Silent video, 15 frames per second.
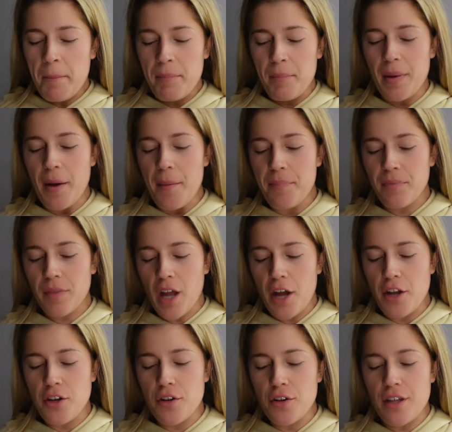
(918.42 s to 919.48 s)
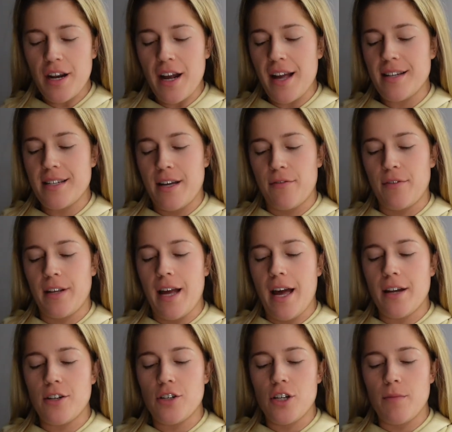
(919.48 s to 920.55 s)
But I knew that I definitely
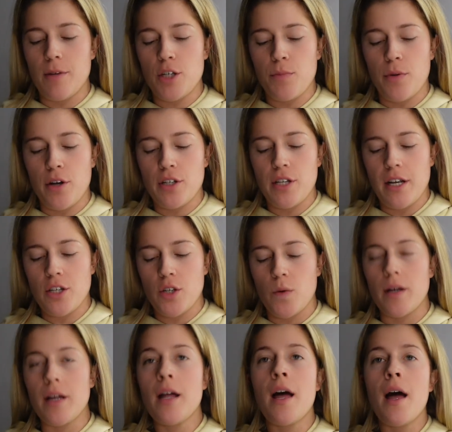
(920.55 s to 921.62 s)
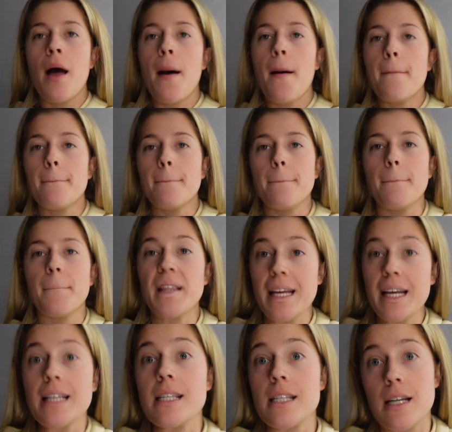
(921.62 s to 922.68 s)
added too much protein to it. But
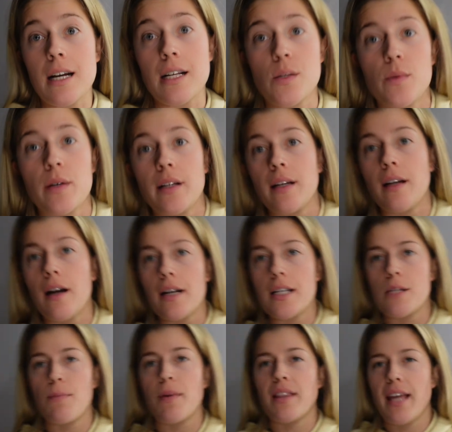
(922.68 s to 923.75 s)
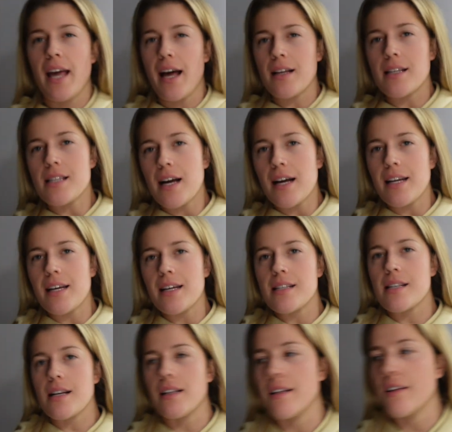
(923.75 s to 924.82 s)
the inside's really nice, but the outside
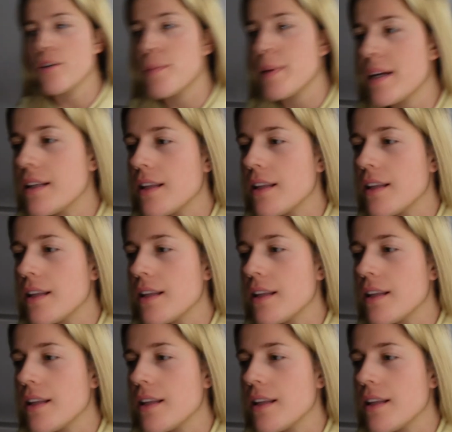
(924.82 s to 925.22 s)
is a little bit